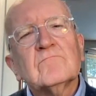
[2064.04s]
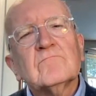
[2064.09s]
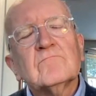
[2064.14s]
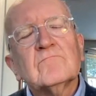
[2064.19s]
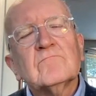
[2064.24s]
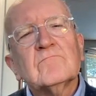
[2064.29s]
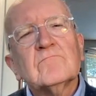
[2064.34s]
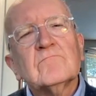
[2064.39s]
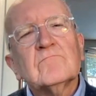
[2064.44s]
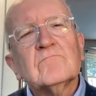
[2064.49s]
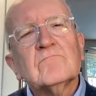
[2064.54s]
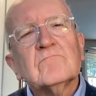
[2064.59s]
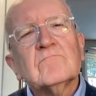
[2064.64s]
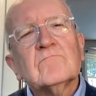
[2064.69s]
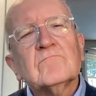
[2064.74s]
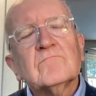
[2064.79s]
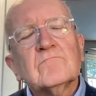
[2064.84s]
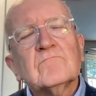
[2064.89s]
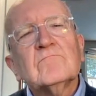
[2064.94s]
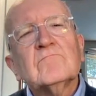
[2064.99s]
you have
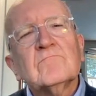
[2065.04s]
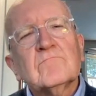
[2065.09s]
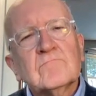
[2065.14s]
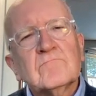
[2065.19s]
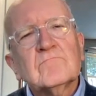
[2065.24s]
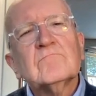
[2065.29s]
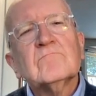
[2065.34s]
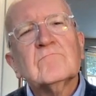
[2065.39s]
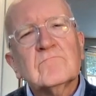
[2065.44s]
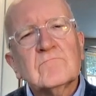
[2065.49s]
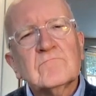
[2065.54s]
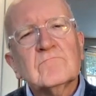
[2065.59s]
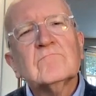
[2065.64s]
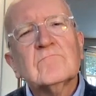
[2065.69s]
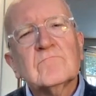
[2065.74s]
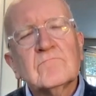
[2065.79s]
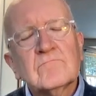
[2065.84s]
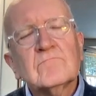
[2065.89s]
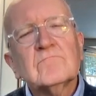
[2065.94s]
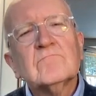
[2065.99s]
bruises and you
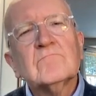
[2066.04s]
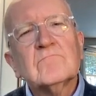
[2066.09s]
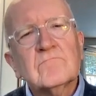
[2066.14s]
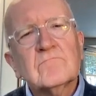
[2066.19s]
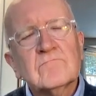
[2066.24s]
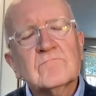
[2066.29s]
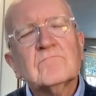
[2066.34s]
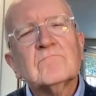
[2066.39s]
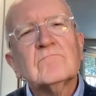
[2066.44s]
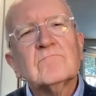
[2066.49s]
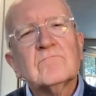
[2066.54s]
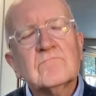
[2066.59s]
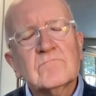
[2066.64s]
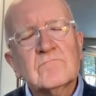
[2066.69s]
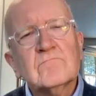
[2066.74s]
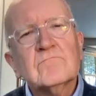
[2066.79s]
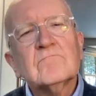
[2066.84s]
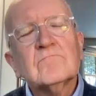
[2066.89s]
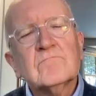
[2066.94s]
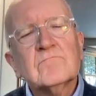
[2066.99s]
just getting to the
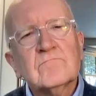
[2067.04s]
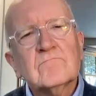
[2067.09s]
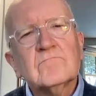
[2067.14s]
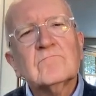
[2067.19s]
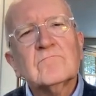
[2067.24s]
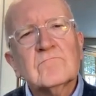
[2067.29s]
point where